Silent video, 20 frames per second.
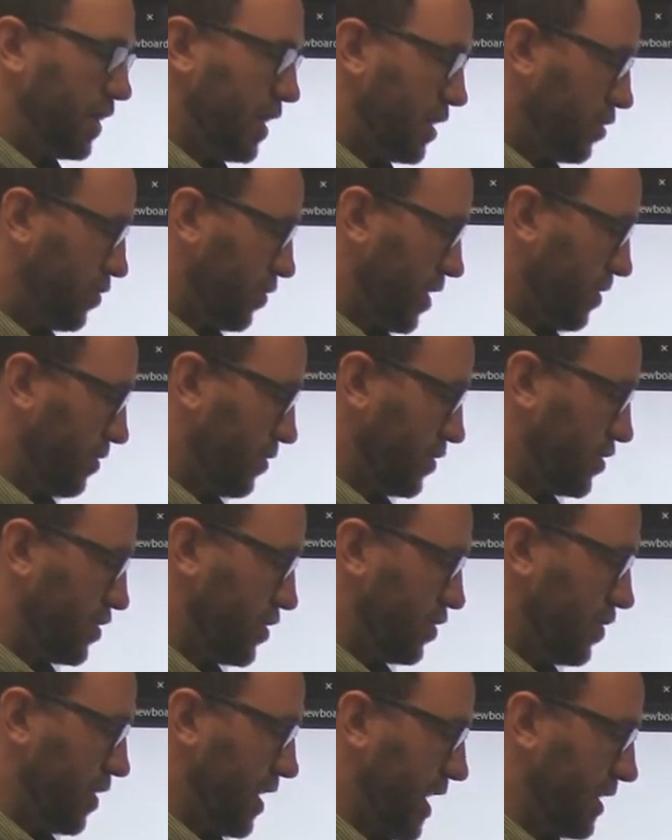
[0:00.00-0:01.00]
and they're able
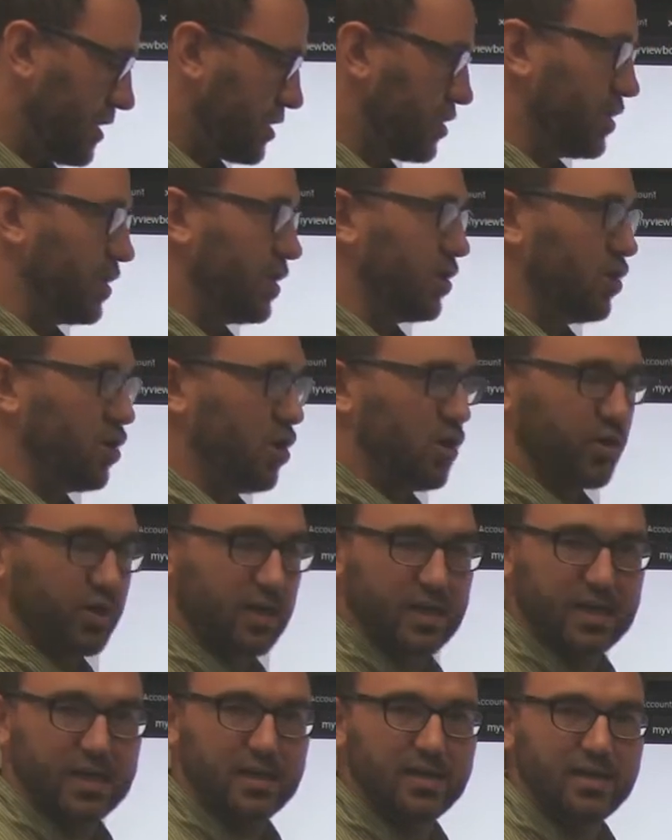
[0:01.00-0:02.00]
to actually log
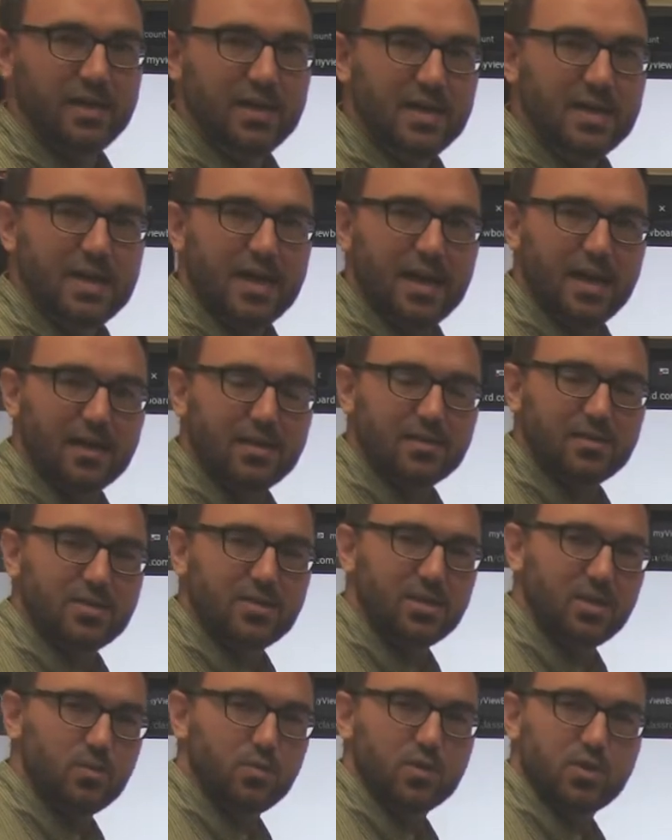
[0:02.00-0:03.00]
in and
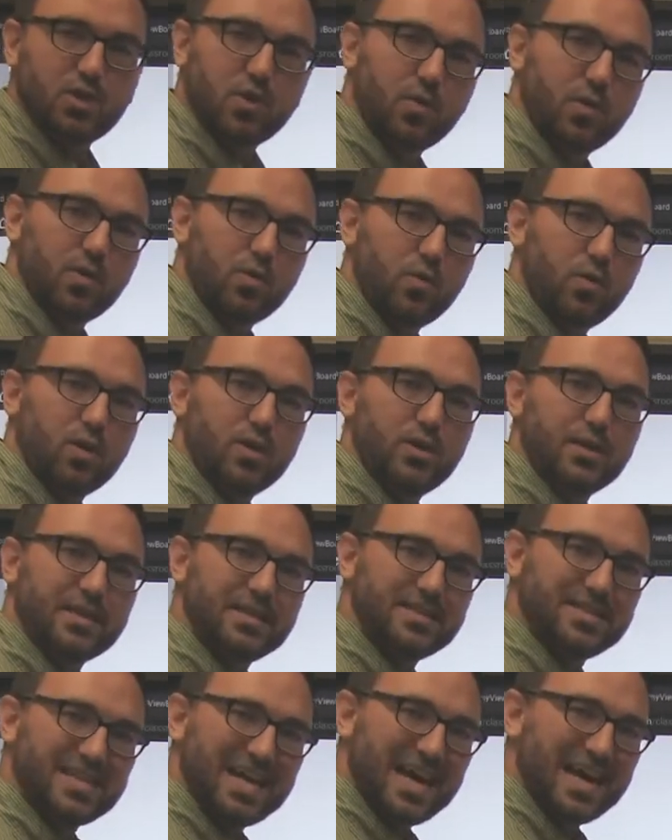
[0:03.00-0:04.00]
see what's going on,
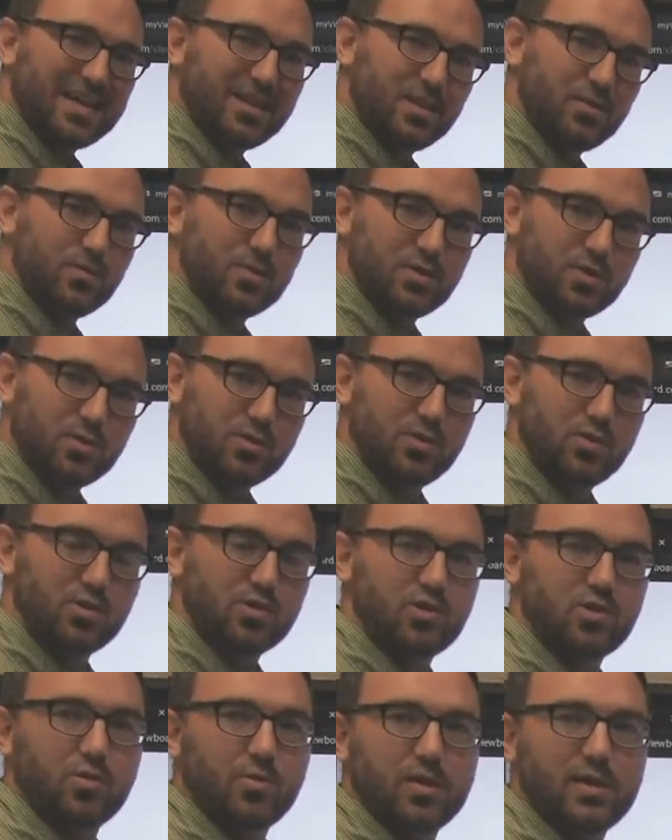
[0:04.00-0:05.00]
exactly what's on your
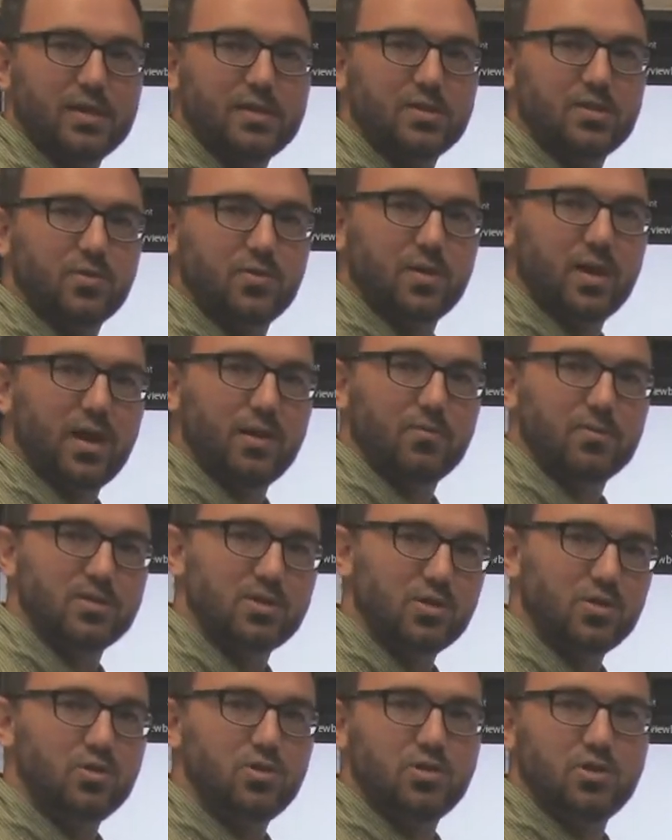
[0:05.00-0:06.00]
screen, so in high
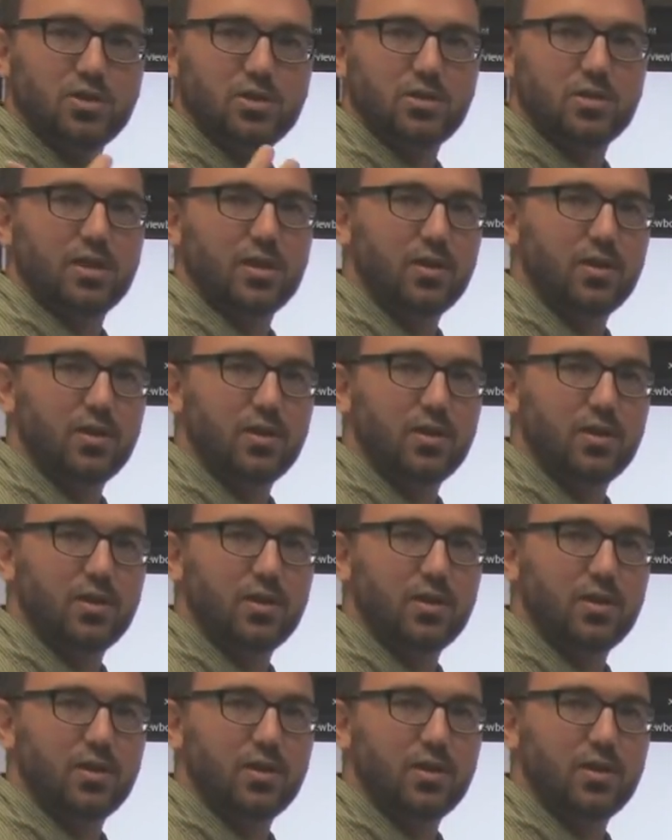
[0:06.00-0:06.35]
resolution.